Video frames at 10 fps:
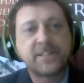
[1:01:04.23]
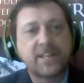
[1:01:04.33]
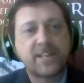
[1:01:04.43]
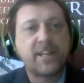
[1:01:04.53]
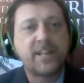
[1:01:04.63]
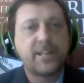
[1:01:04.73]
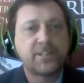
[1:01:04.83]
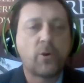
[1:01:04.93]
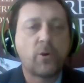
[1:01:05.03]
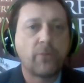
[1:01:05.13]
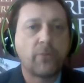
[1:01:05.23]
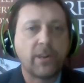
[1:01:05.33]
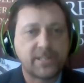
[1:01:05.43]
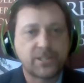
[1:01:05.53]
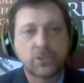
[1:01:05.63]
then it's going to hit this
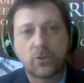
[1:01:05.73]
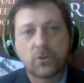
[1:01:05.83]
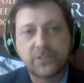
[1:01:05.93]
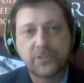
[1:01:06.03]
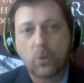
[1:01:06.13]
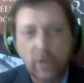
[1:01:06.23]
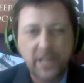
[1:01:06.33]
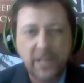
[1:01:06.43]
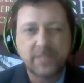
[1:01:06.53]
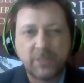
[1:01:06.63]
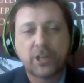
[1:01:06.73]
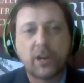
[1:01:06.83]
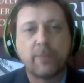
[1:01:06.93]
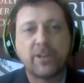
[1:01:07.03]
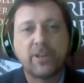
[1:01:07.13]
point where it doesn't sequester quite
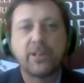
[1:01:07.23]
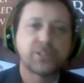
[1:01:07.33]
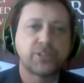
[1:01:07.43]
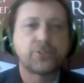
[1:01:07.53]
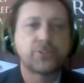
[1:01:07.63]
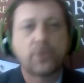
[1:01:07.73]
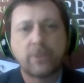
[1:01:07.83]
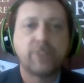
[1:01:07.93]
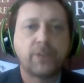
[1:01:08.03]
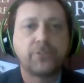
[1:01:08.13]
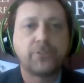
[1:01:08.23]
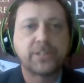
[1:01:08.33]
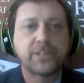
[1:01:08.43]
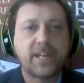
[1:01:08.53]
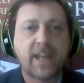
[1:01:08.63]
as much carbon. It's just sort
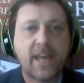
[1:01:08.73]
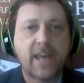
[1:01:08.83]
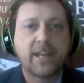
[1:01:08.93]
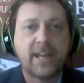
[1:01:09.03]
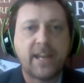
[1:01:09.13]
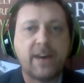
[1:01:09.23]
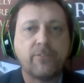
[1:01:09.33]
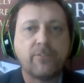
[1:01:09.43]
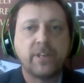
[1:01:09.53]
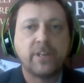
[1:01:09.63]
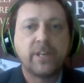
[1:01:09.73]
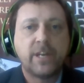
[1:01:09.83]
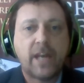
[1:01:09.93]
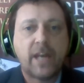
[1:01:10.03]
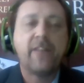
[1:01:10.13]
of, you know, doing its thing, hanging
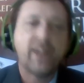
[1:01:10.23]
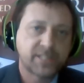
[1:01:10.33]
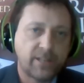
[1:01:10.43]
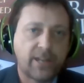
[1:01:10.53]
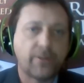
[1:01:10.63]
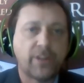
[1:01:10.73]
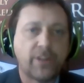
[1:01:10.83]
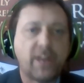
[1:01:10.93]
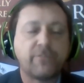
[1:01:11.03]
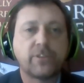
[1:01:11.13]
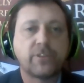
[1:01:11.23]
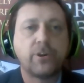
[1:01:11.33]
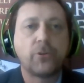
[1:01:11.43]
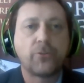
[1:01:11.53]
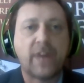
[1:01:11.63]
out. And then it's going to
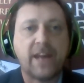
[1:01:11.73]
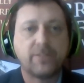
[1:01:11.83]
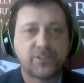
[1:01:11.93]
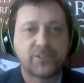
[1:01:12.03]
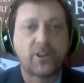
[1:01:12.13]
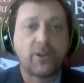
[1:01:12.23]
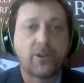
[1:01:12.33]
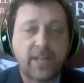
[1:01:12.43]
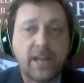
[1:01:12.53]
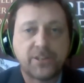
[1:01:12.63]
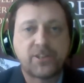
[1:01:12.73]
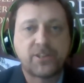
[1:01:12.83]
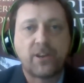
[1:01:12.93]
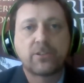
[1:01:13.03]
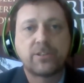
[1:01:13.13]
later in life go through that,
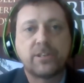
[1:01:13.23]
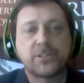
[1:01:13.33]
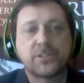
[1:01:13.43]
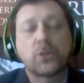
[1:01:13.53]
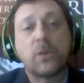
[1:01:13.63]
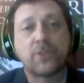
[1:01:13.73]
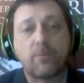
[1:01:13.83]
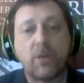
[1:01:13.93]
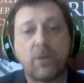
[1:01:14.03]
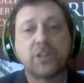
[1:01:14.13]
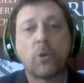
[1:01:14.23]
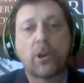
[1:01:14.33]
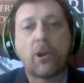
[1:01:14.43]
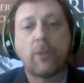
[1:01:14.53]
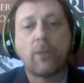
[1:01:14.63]
start again, start
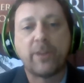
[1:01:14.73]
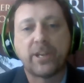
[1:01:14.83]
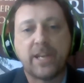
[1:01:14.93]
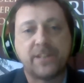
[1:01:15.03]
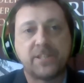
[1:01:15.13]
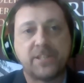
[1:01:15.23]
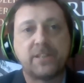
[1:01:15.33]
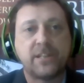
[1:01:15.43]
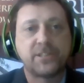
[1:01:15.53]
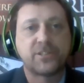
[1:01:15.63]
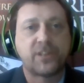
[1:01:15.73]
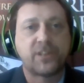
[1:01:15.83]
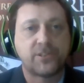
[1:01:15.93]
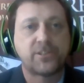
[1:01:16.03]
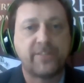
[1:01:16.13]
sequestering much more carbon again
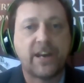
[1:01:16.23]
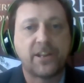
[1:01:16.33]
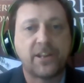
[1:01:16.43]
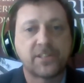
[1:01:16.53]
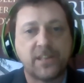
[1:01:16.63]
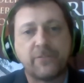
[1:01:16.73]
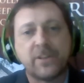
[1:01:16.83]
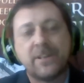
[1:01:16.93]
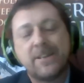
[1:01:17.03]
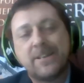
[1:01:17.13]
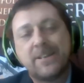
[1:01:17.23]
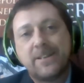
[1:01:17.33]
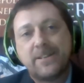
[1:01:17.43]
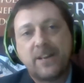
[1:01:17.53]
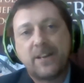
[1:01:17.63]
as it as it starts to live out its life.